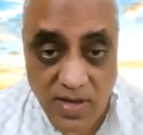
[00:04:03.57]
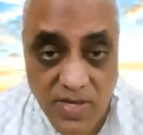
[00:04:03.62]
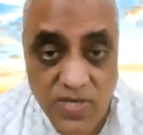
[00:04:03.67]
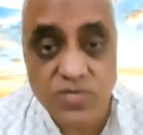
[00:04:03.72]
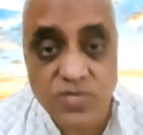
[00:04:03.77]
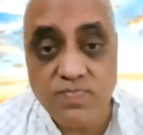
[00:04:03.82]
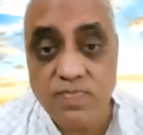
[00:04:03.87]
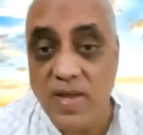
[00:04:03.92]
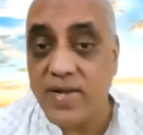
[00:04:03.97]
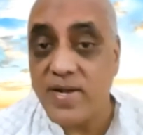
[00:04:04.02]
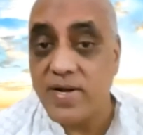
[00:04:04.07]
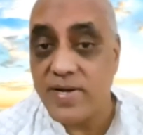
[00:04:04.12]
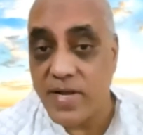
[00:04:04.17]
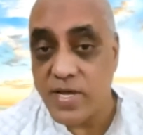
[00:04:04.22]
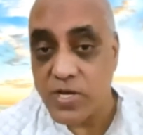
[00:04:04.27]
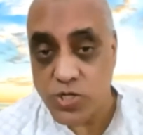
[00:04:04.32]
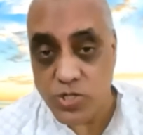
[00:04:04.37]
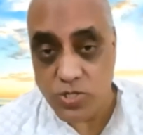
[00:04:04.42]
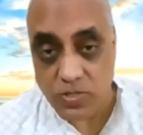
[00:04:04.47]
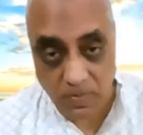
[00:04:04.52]
is
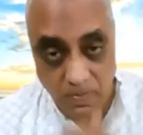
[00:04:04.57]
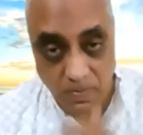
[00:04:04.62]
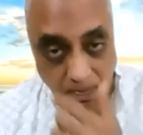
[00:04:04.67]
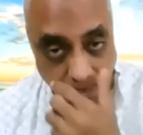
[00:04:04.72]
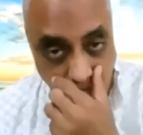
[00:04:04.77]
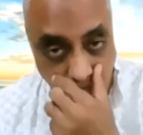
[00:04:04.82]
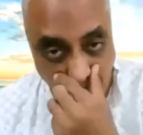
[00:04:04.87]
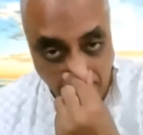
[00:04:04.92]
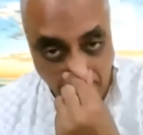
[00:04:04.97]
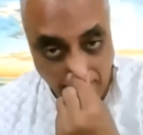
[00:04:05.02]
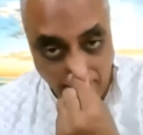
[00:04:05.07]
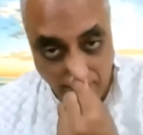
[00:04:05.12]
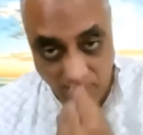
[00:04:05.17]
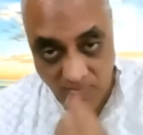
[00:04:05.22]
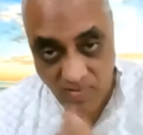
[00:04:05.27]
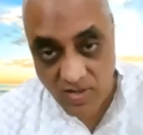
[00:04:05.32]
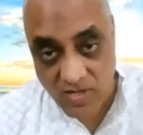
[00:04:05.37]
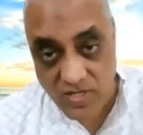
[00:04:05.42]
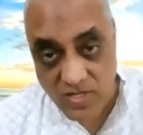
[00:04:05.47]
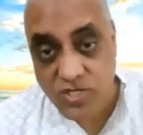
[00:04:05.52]
meditation.
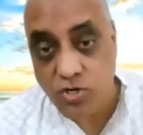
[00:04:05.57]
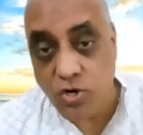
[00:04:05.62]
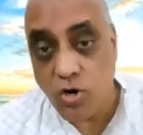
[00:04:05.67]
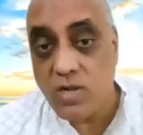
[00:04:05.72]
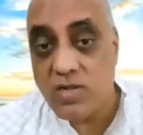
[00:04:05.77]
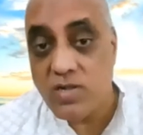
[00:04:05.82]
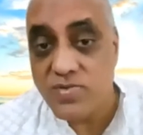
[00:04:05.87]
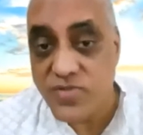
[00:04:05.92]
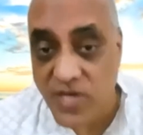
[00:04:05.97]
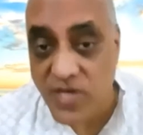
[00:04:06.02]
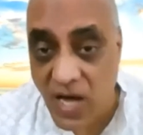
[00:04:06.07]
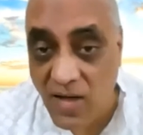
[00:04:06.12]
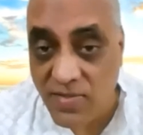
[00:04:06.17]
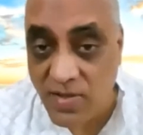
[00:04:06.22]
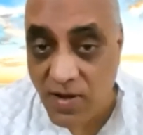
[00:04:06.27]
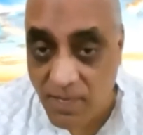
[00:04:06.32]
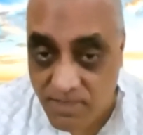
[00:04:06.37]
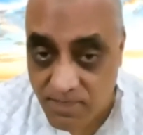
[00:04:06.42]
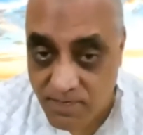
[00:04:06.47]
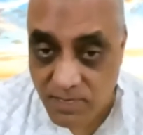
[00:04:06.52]
It's called
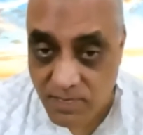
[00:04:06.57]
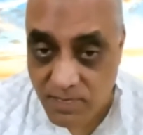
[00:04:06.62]
Dhyana.